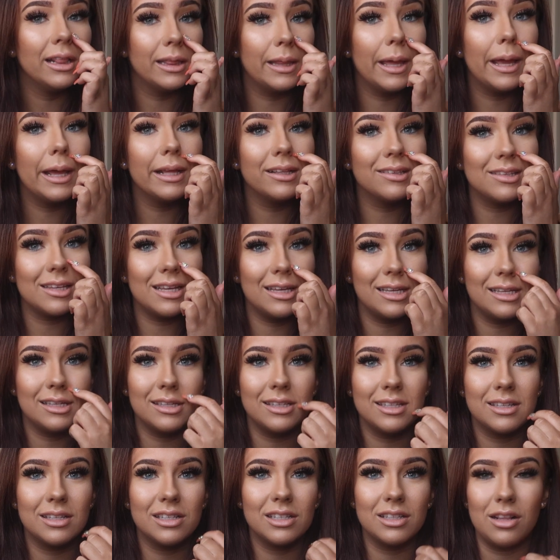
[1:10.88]
This
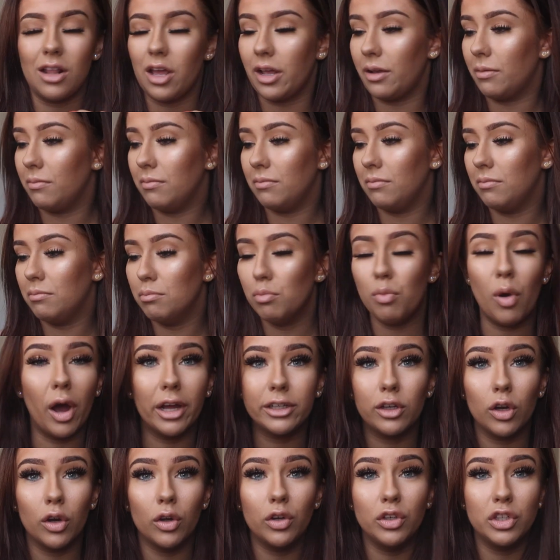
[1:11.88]
is like
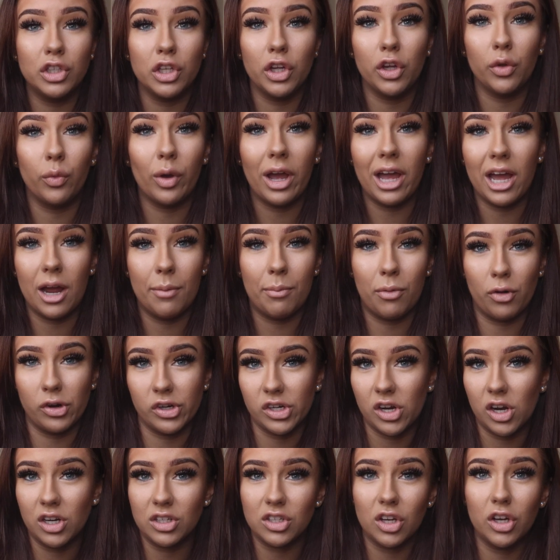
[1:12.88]
my go-to hair
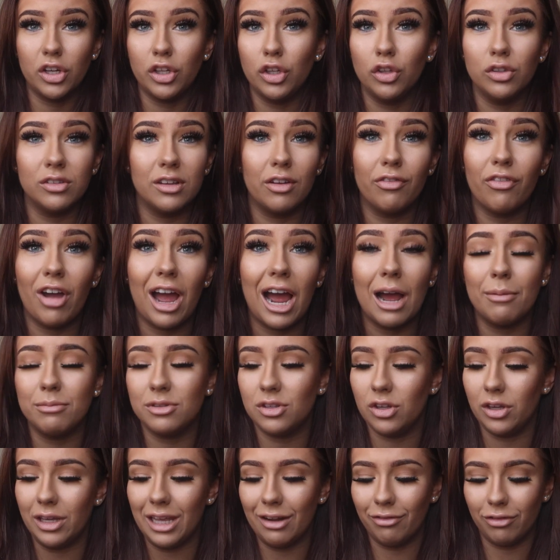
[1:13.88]
product. I use it for
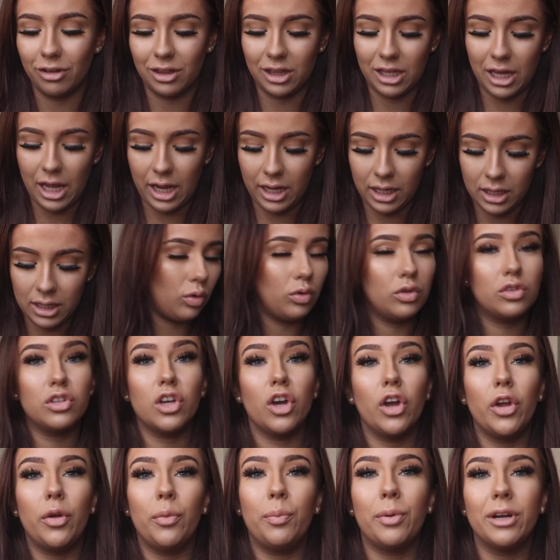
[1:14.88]
absolutely everything.
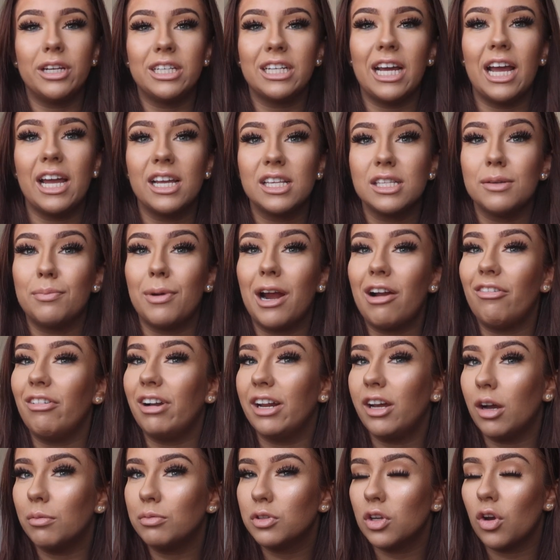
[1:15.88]
Also protects
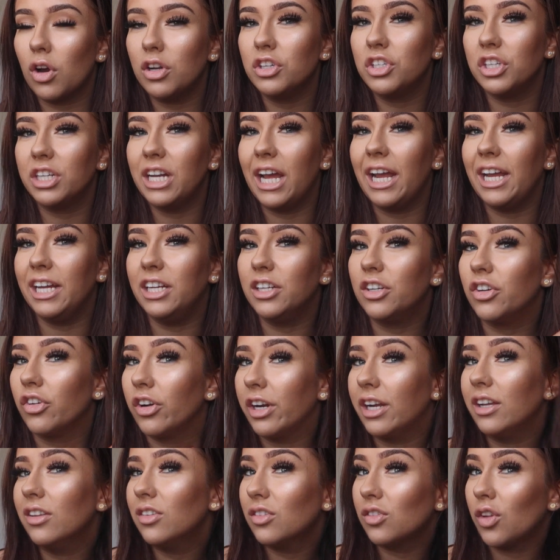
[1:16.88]
apparently up to 180
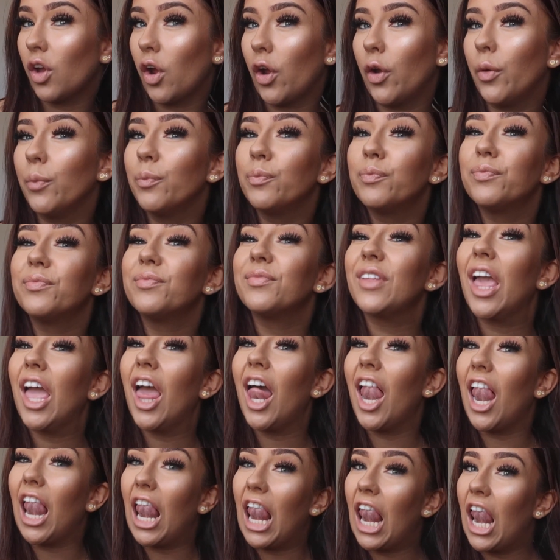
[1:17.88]
degrees, so
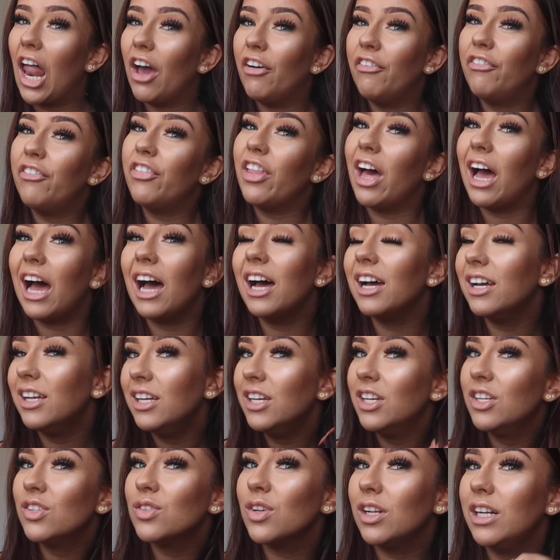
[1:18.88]
I love that.
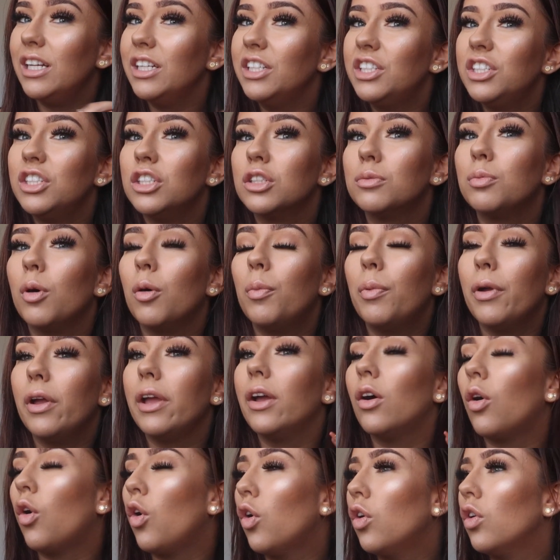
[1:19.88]
So literally just pop
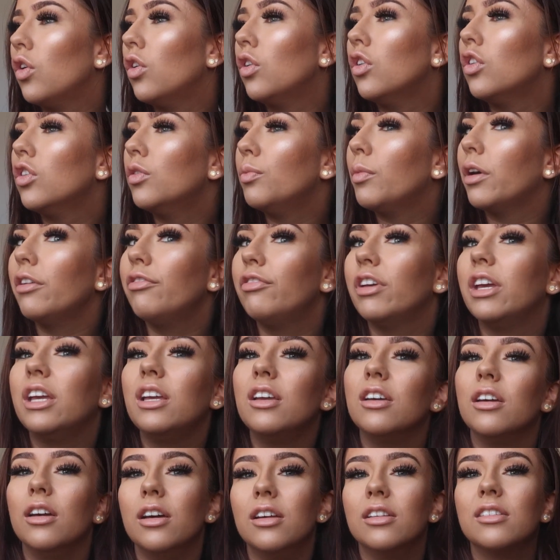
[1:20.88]
it on my
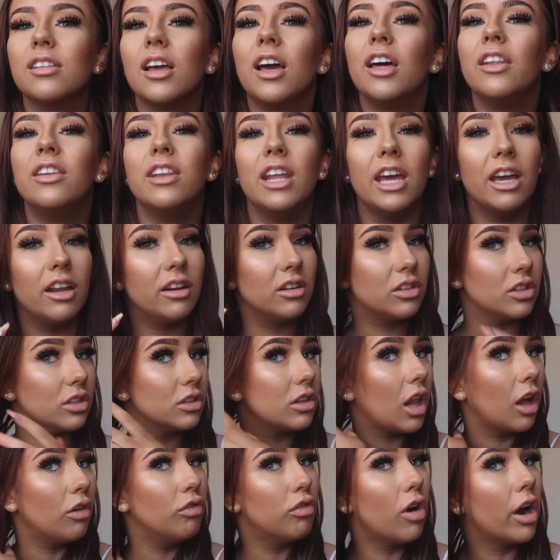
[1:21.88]
fingers and then
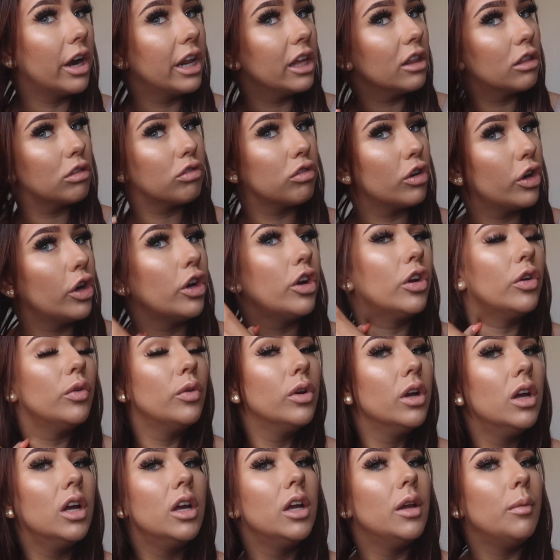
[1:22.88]
just like run it
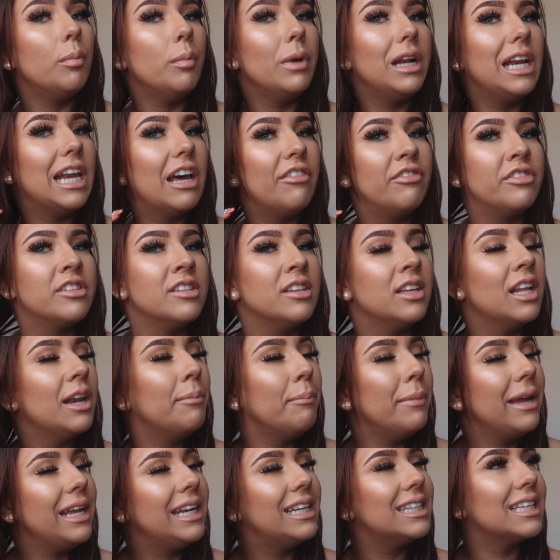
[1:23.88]
through
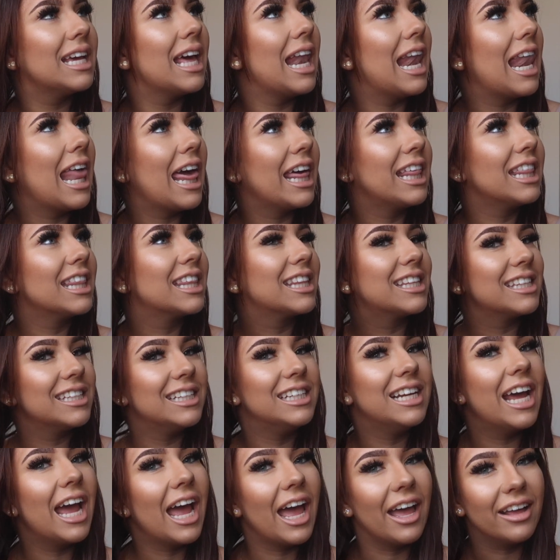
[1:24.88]
mid-lengths
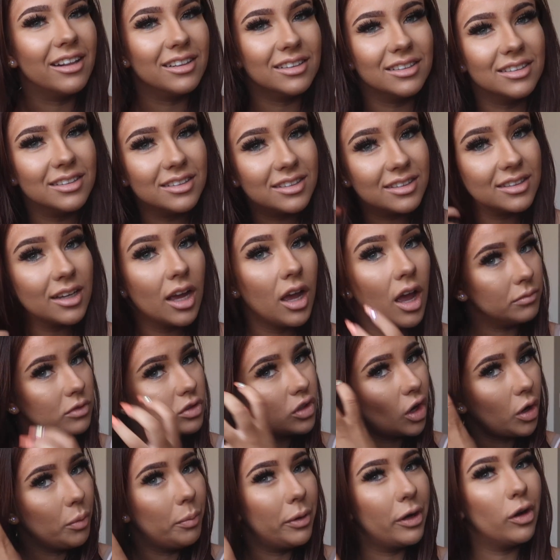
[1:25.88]
and ends.
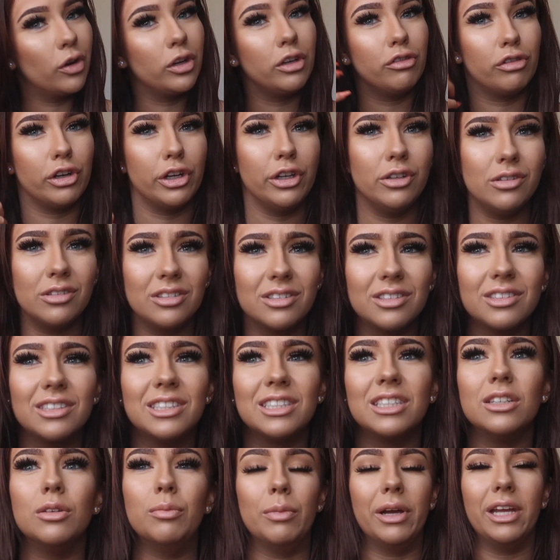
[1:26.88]
Don't put it on your roots
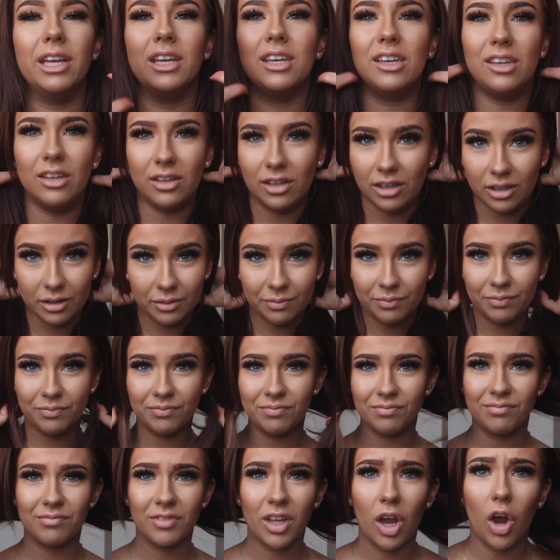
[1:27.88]
because it'll make your
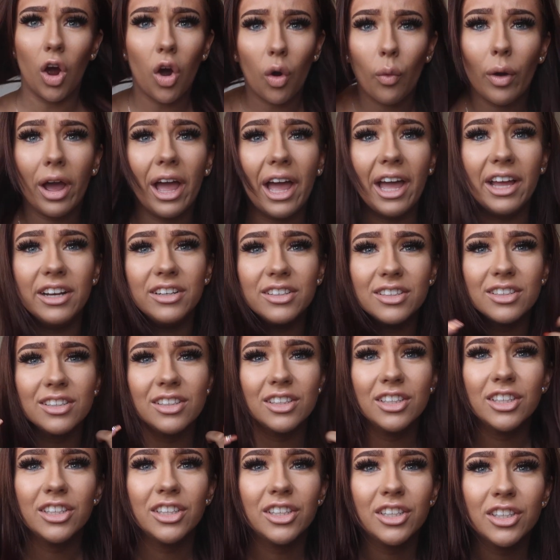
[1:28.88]
whole head
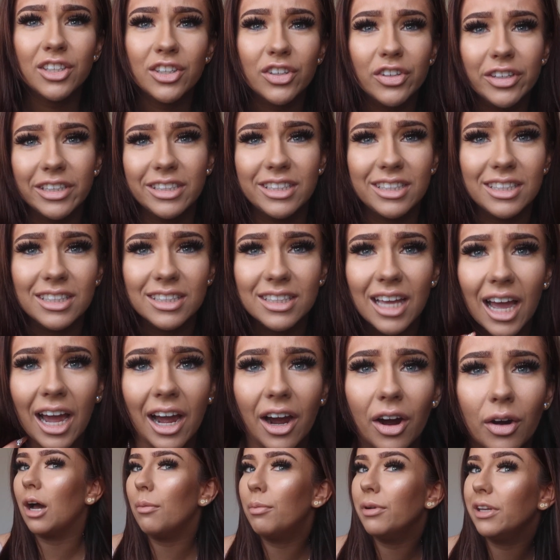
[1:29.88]
greasy as
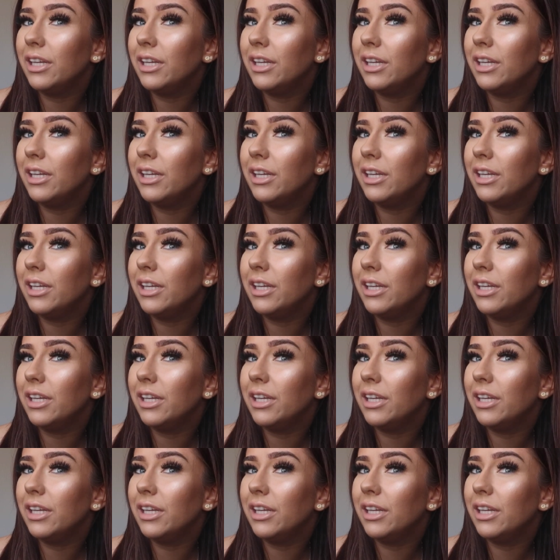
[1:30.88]
hell.